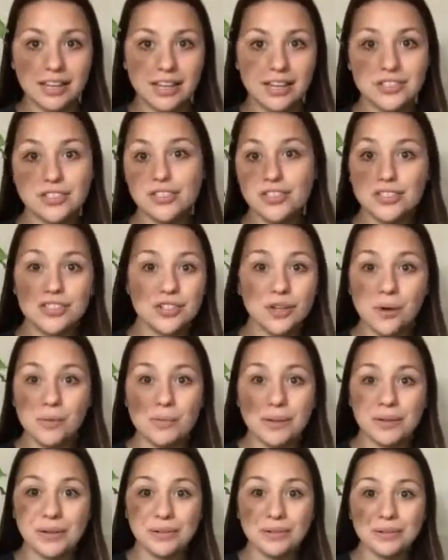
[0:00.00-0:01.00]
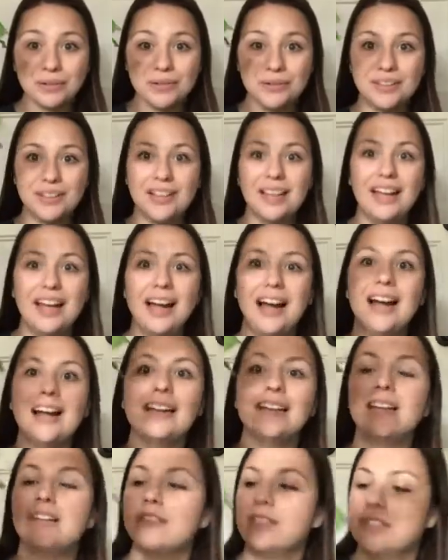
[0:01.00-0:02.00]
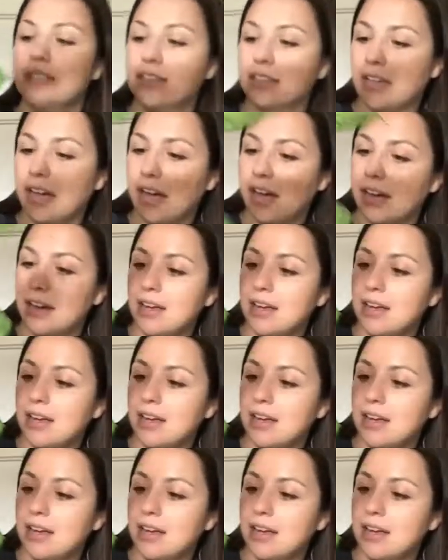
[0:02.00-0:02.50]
just so beautiful. I love this guy.